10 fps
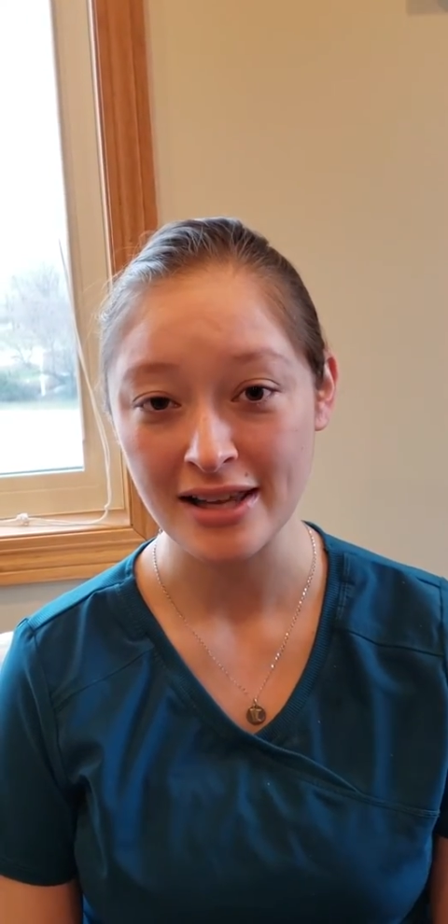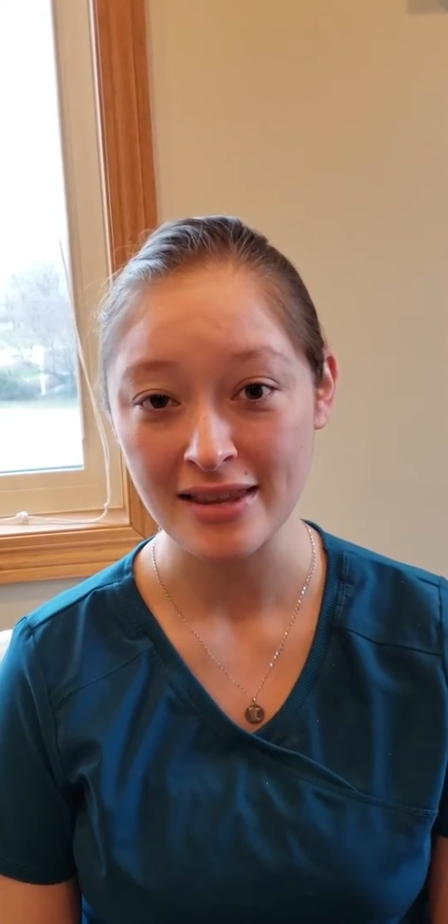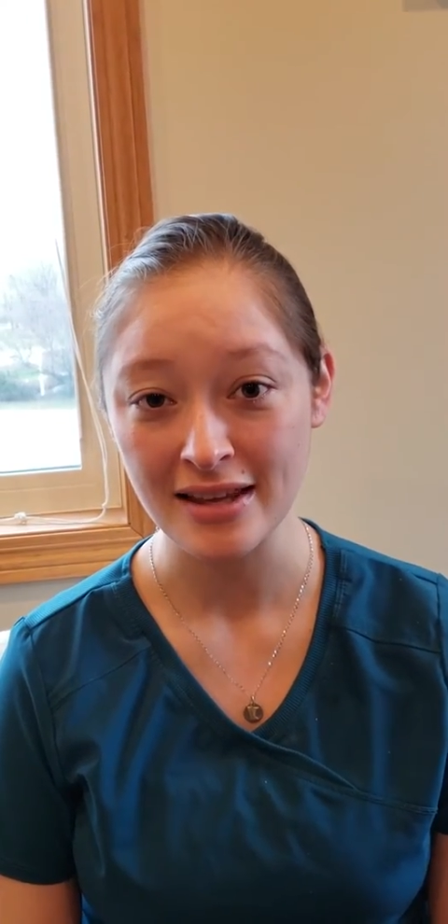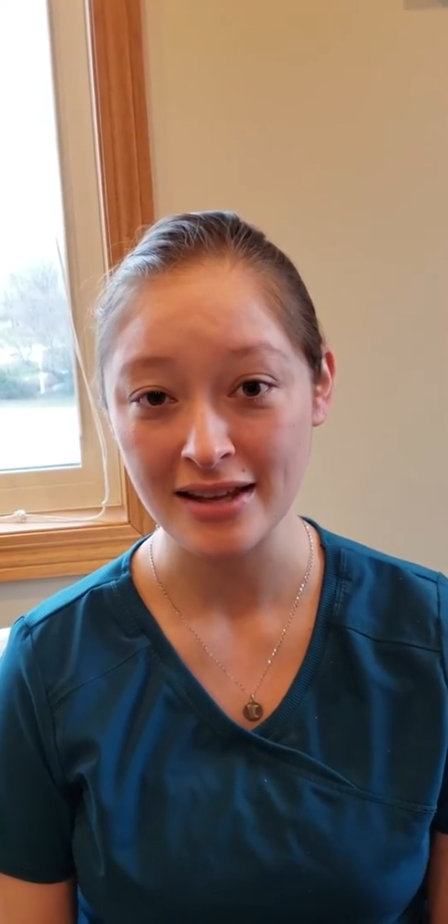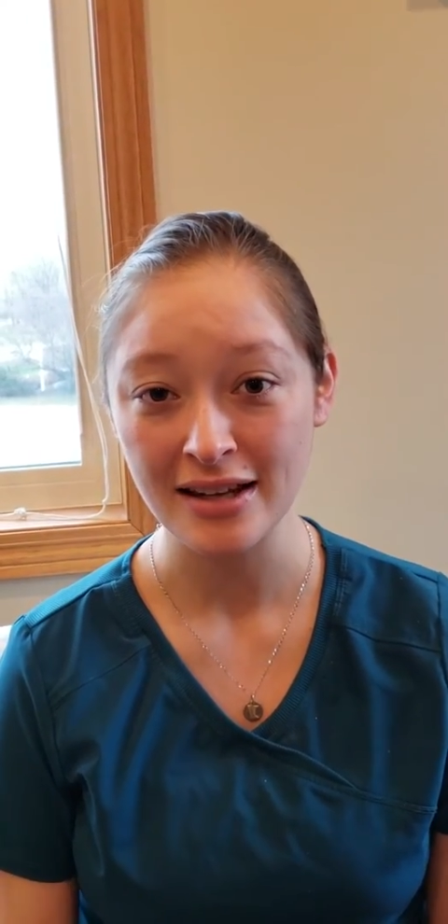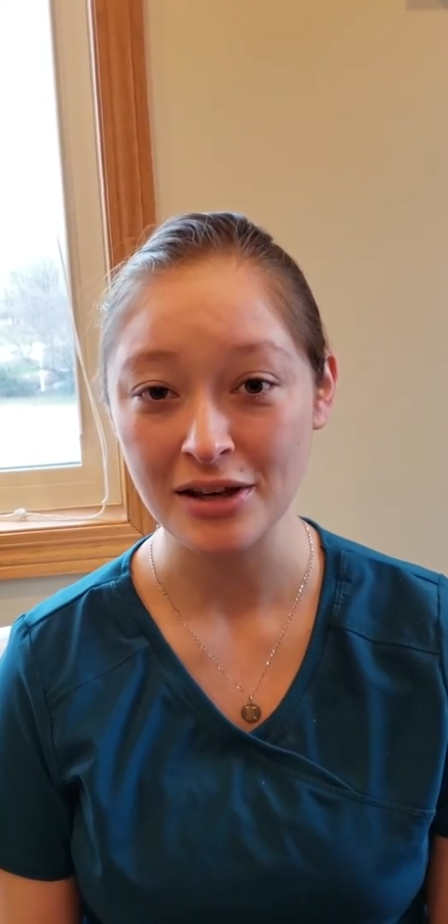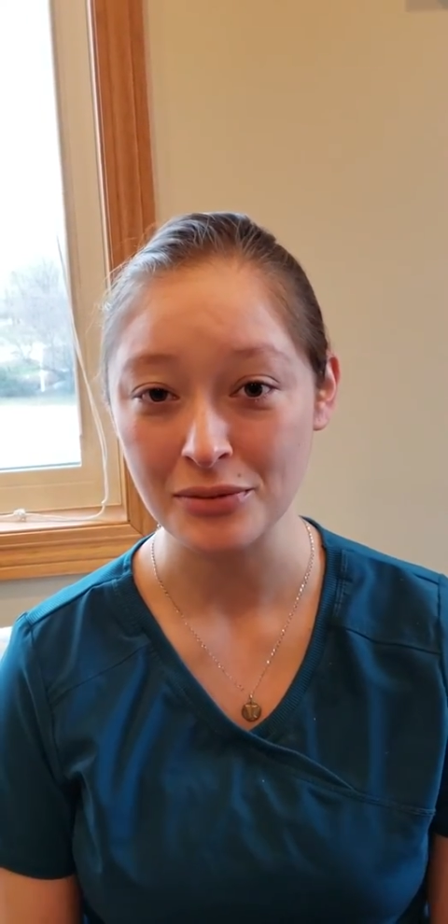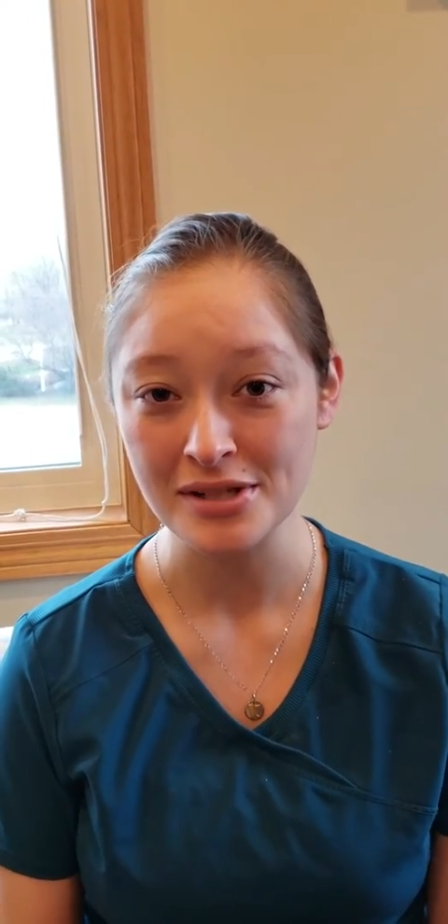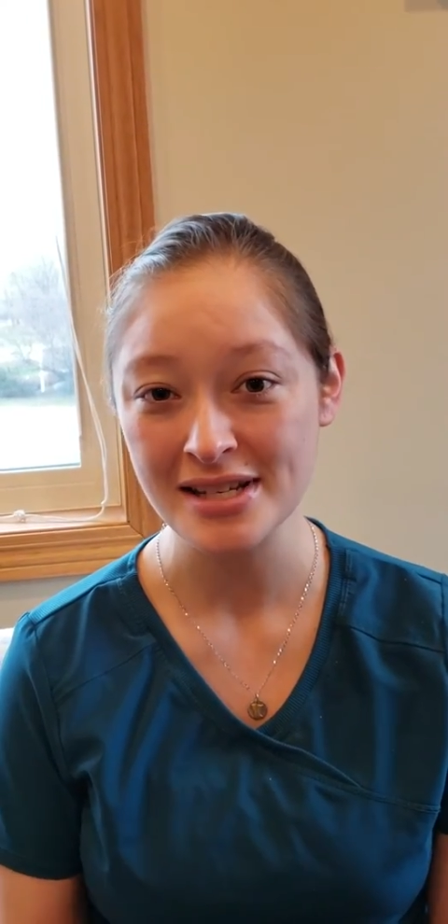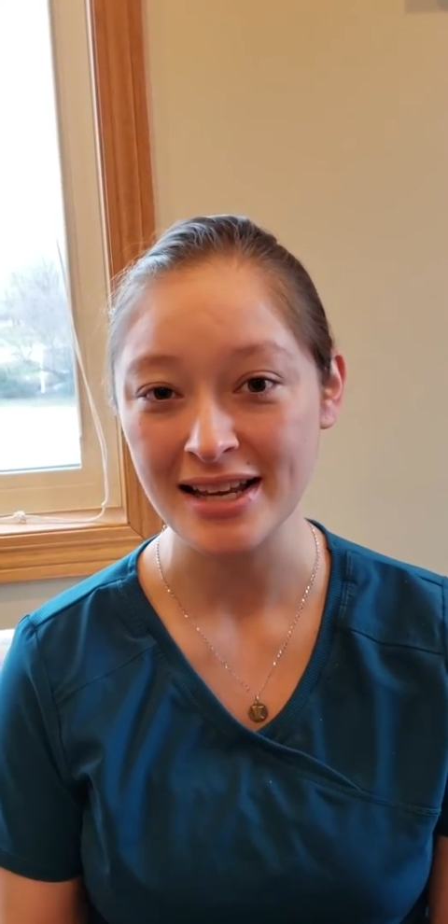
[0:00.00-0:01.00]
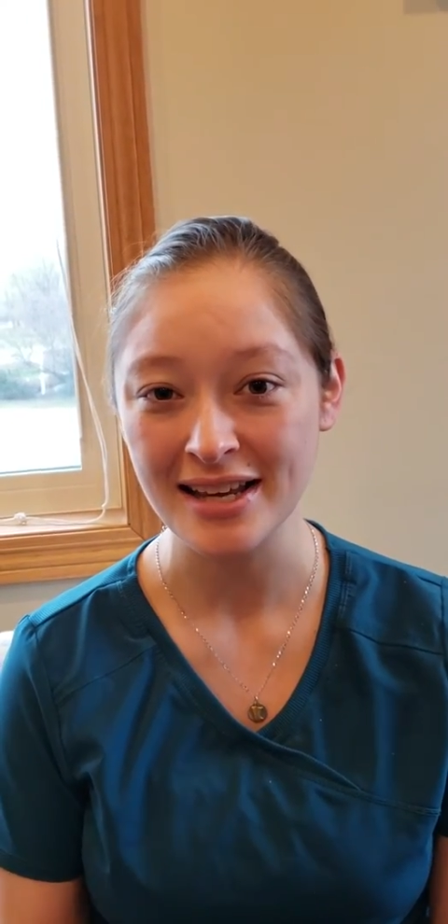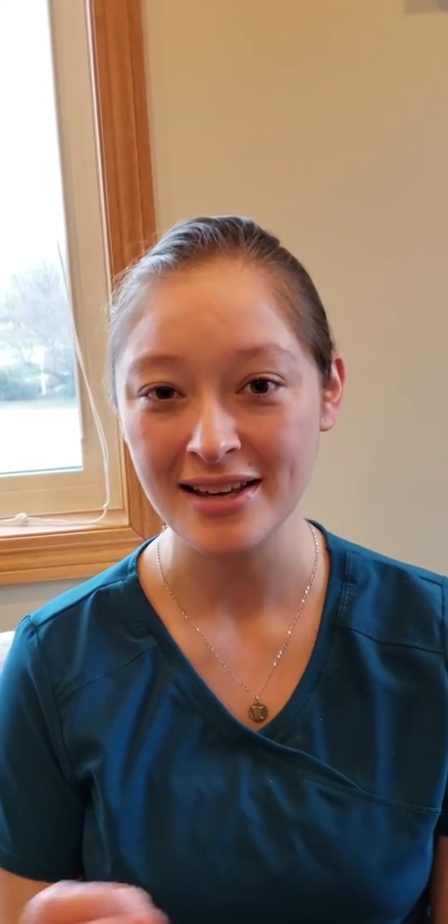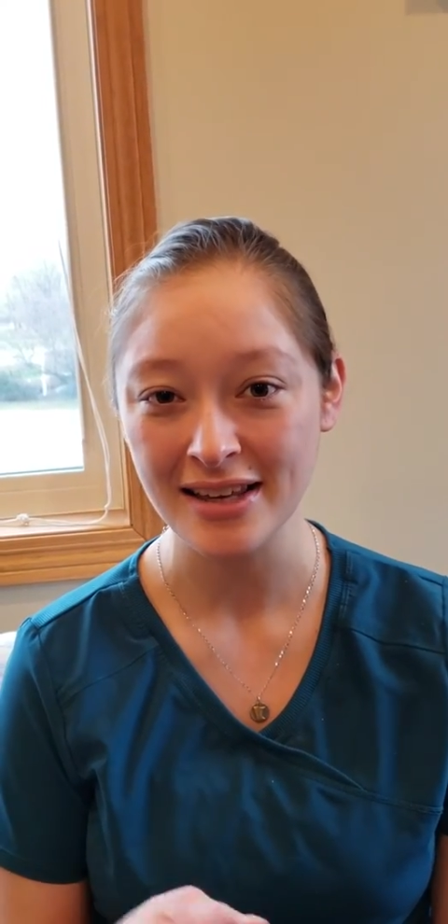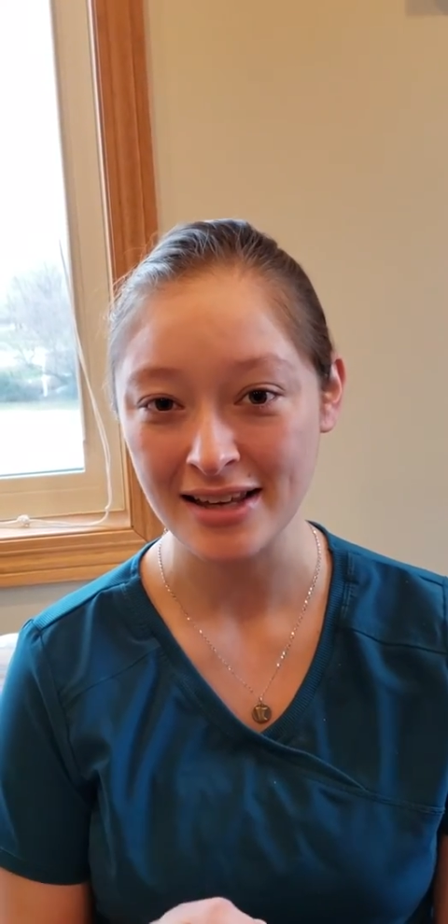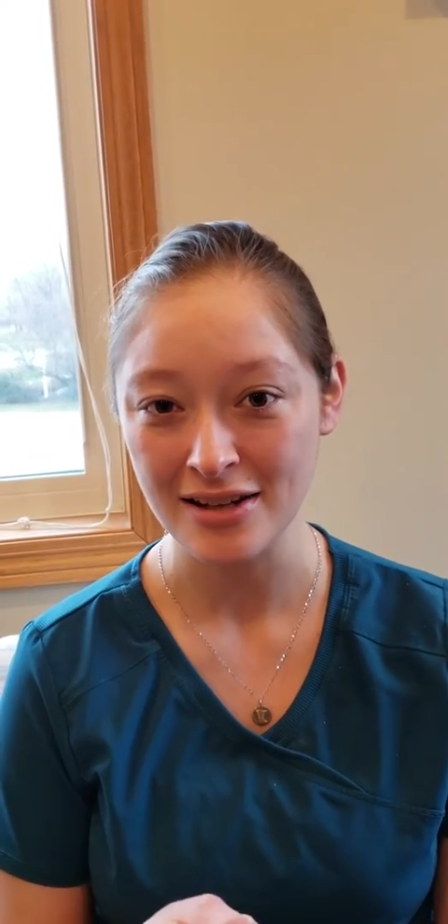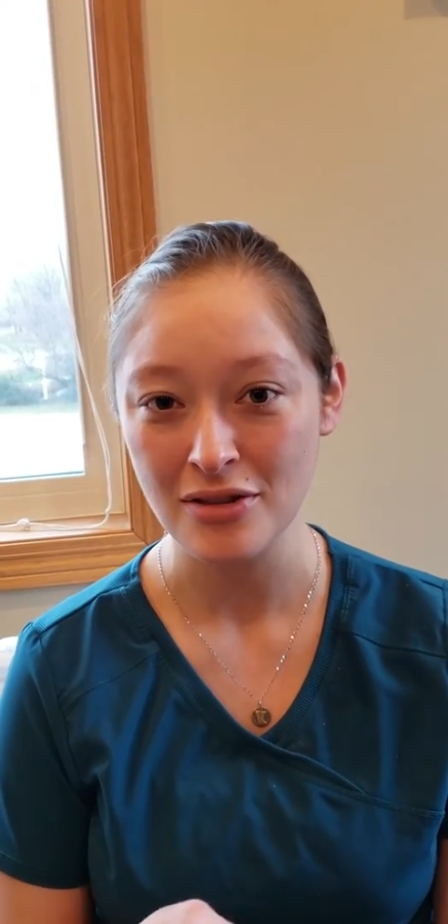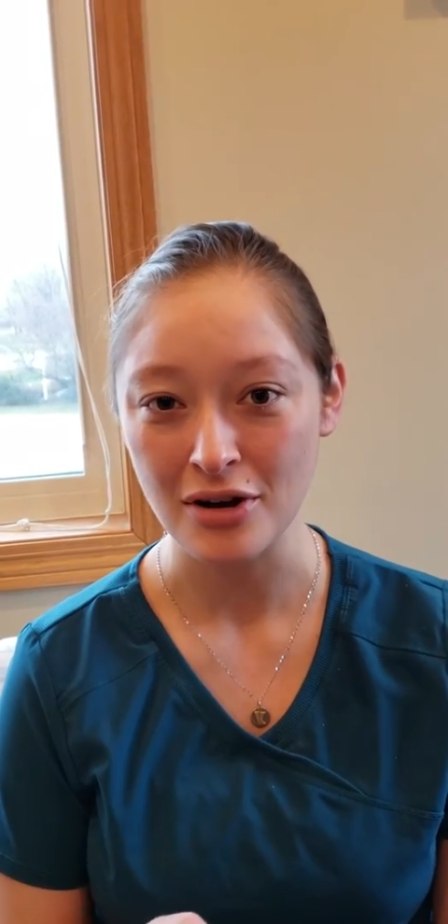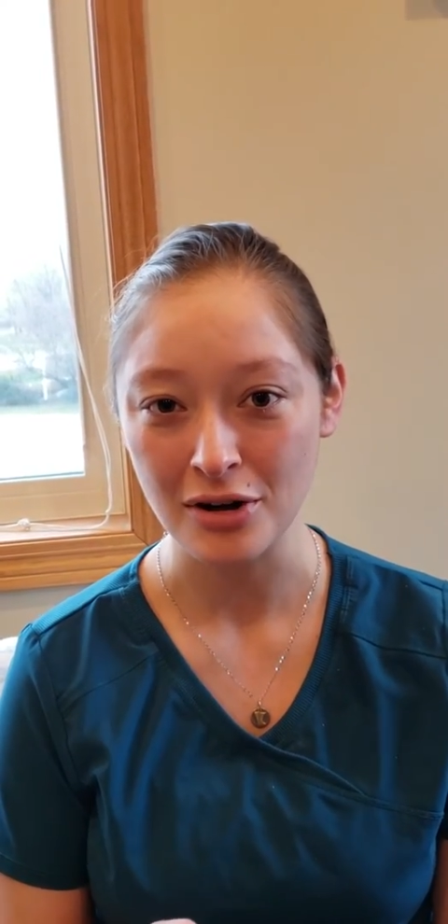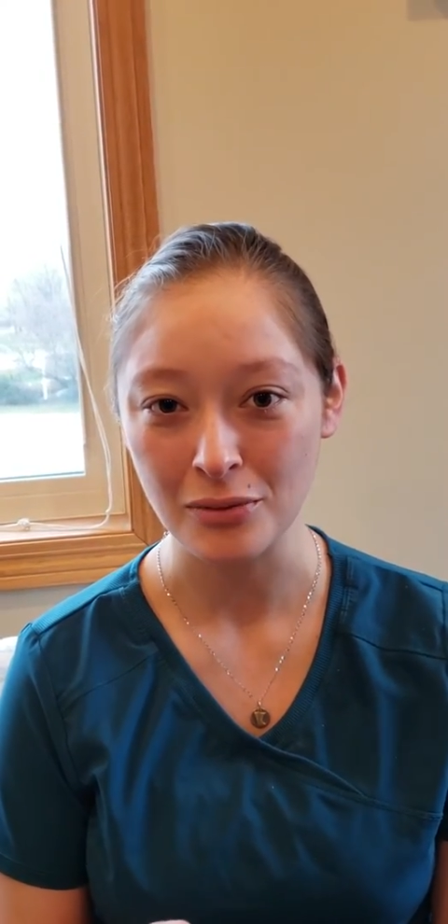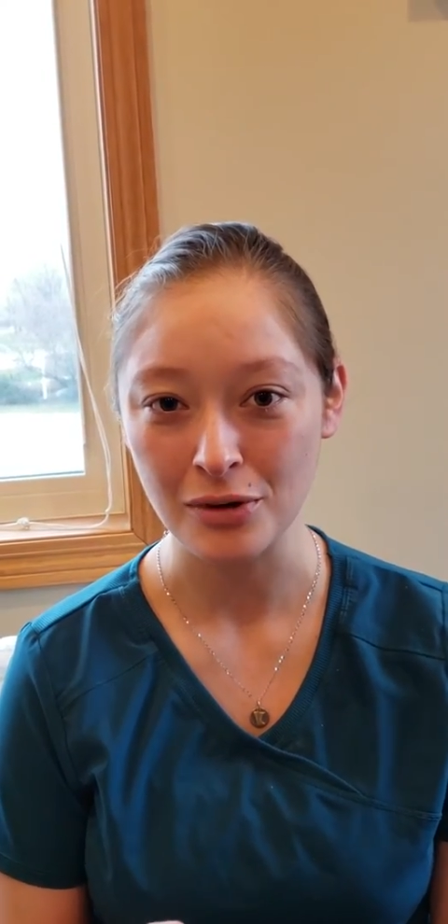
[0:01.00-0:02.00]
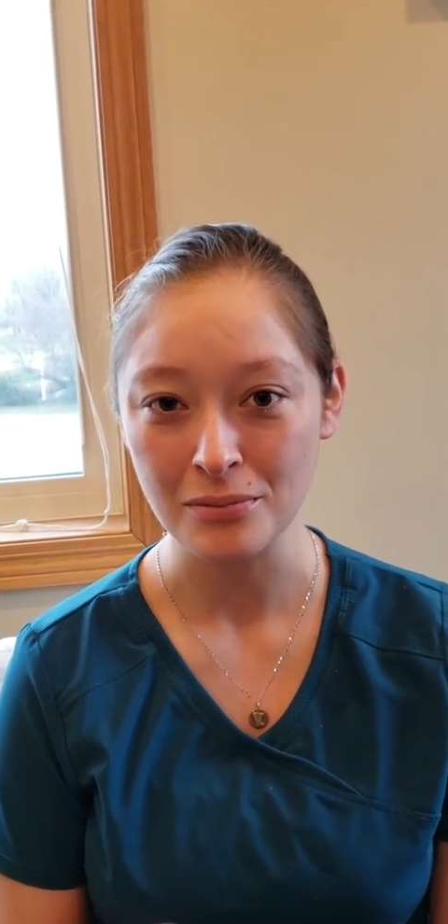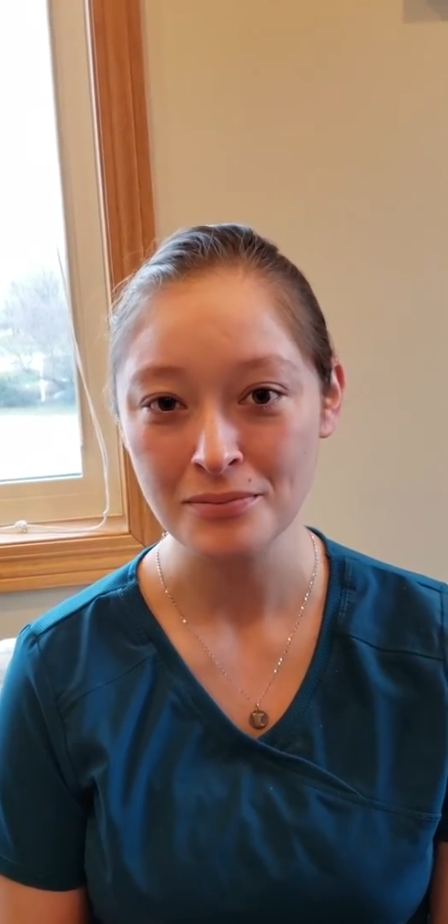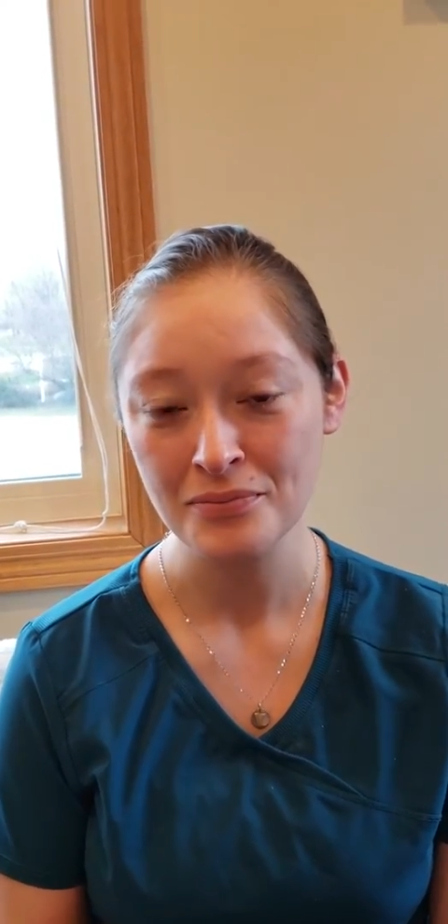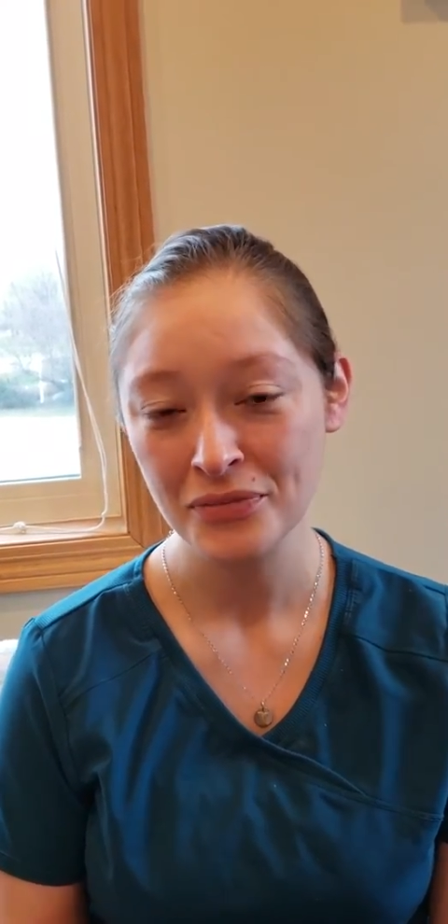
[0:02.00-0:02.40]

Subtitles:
and then it would take in the heartworm,